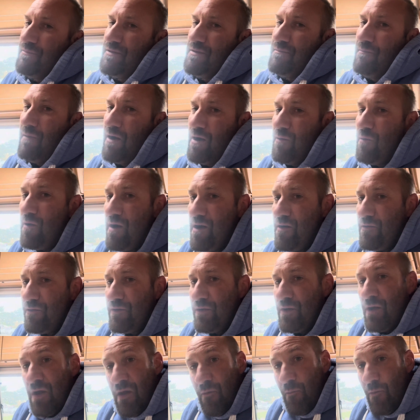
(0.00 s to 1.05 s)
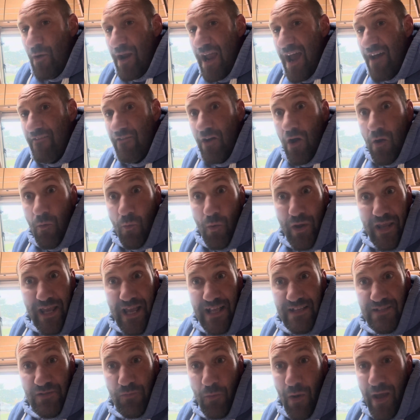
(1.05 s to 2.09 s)
in my world. We have our
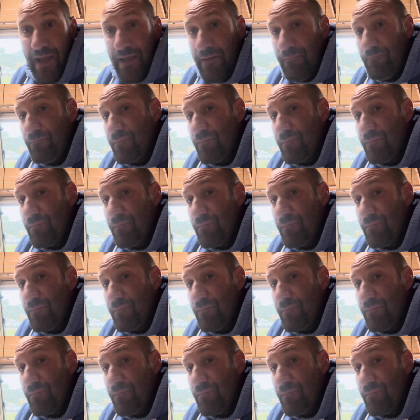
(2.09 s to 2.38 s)
weekends away,